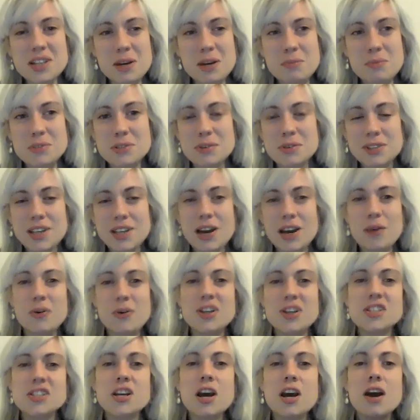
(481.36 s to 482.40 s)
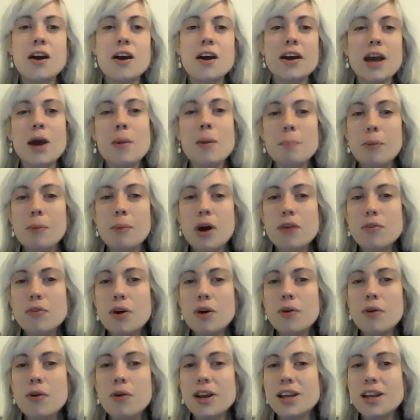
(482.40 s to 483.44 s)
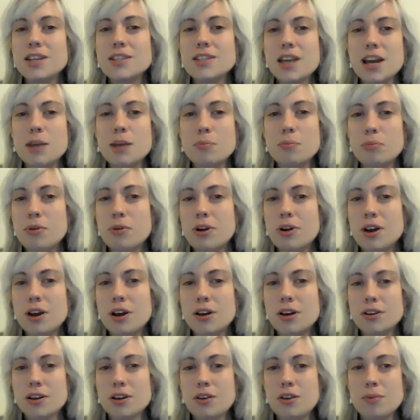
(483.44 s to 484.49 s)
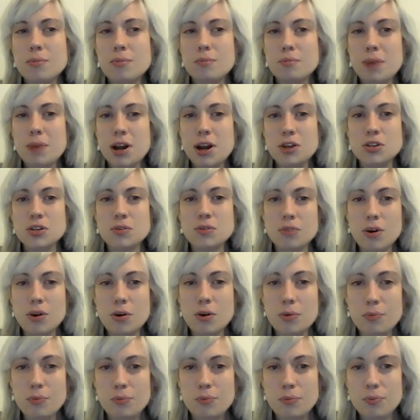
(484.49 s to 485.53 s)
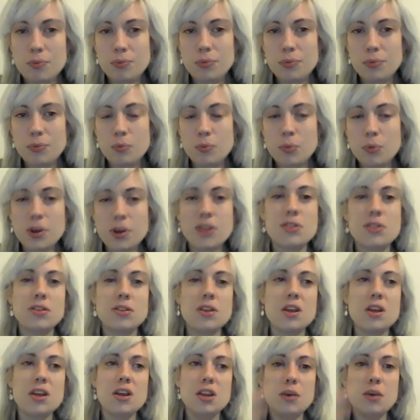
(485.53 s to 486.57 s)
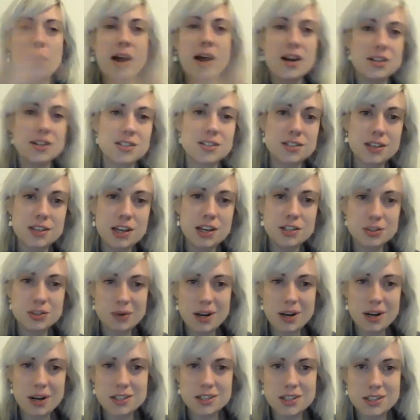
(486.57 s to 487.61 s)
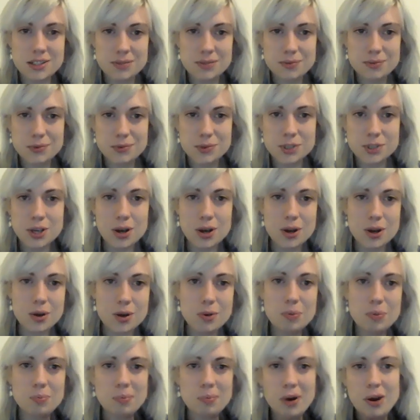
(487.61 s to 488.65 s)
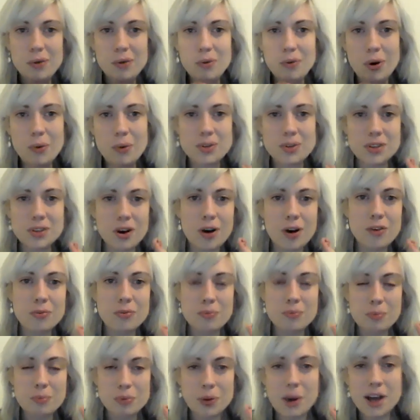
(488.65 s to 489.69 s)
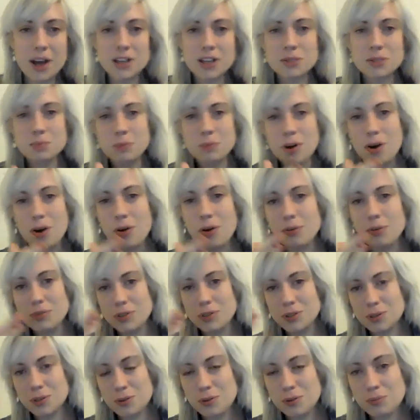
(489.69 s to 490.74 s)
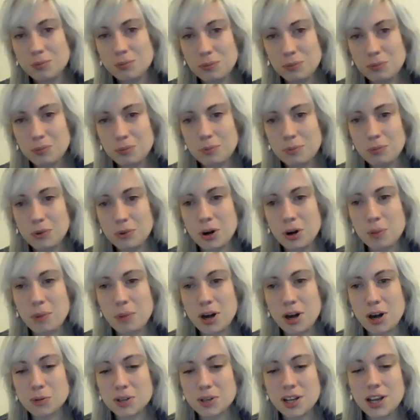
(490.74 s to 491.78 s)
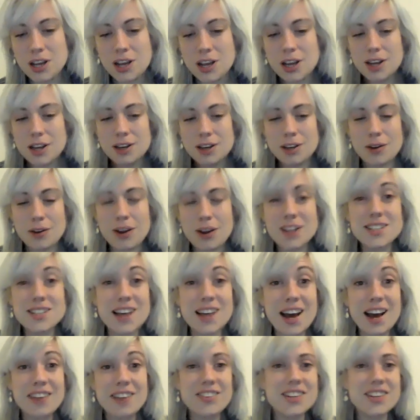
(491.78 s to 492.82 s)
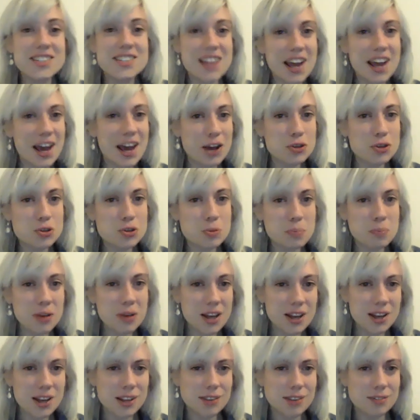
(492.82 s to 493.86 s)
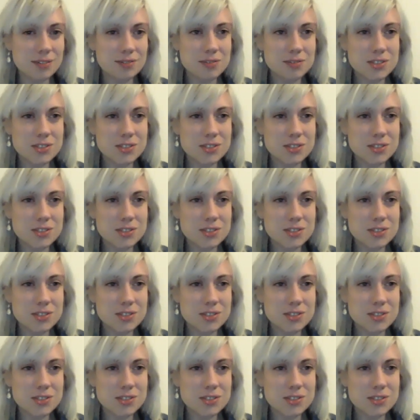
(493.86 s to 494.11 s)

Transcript: I'm doing now, which, okay, my role is a product manager role with UX integrated. So my role is half UX, part product management. Now I like to add this extra bit in.